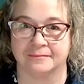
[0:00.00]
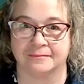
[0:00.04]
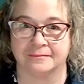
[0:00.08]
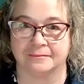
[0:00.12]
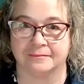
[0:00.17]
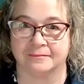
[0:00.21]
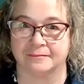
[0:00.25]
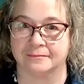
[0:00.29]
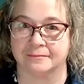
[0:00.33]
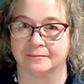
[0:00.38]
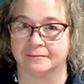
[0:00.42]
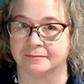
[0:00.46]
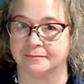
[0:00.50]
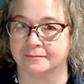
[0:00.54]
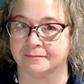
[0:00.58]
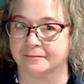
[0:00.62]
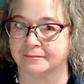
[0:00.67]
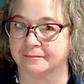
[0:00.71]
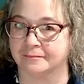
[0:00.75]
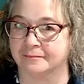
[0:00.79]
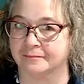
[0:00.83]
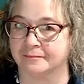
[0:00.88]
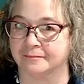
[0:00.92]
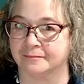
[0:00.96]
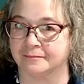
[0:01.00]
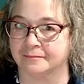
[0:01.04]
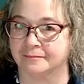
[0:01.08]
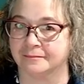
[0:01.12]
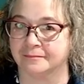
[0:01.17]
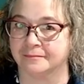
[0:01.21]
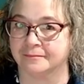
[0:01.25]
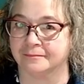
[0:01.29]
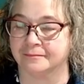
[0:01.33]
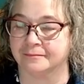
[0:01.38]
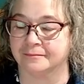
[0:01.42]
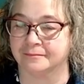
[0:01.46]

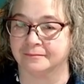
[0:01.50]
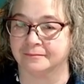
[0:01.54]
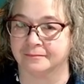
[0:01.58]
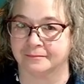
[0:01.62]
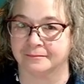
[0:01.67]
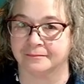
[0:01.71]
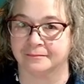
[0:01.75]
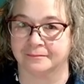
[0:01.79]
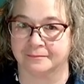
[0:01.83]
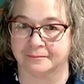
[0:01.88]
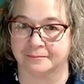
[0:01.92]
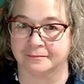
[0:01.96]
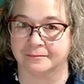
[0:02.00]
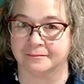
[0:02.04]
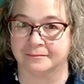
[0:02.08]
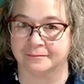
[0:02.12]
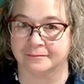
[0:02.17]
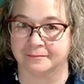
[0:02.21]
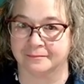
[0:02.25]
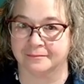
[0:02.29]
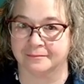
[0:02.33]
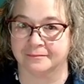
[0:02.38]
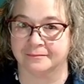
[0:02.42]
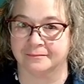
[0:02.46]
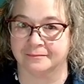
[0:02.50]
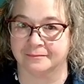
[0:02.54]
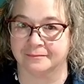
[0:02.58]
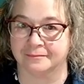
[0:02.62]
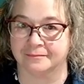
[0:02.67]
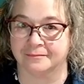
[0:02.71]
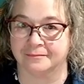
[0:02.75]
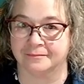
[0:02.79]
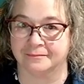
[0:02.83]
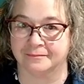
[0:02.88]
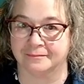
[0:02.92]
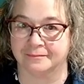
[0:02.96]

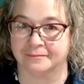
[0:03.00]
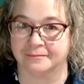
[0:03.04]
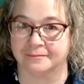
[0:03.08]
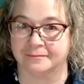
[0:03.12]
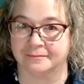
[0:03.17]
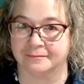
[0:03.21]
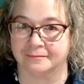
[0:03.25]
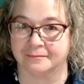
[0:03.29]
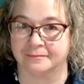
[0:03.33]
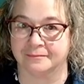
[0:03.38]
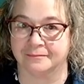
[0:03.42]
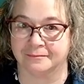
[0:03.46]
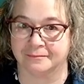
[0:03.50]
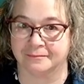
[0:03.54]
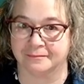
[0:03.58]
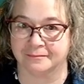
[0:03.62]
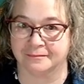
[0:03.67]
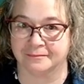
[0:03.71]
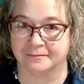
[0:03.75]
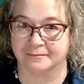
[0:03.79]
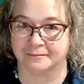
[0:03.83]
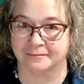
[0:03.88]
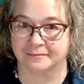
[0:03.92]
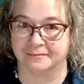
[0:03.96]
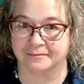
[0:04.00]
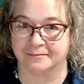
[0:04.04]
No words are spoken by the person on screen.